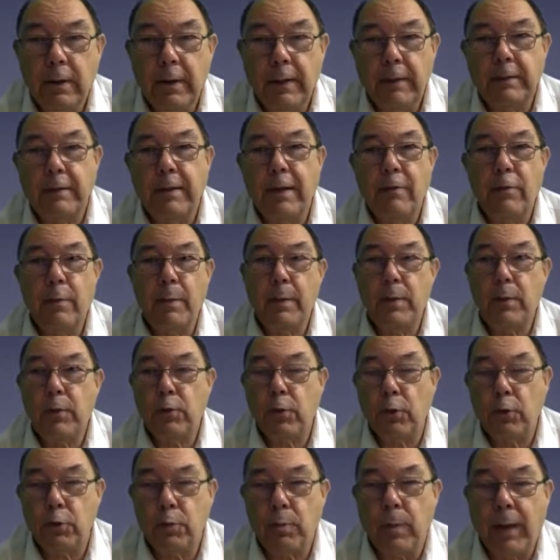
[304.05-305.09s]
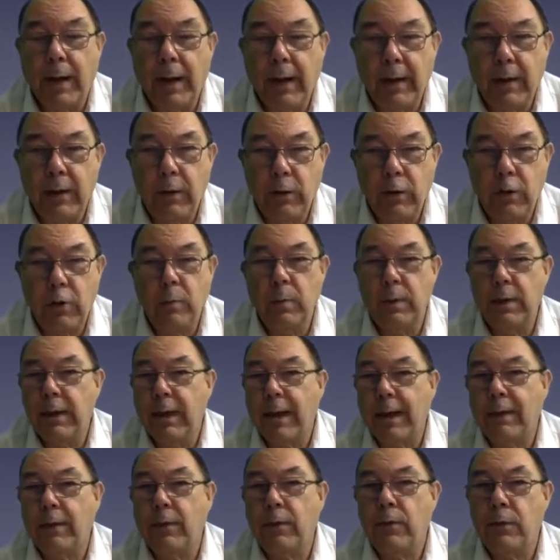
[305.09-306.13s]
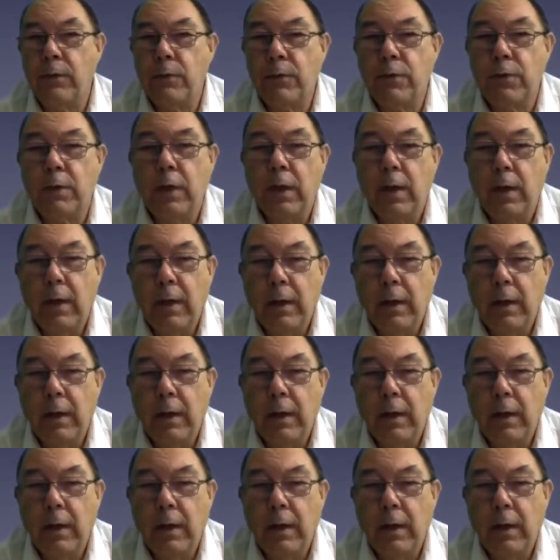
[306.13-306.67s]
It's never been touched by human hands.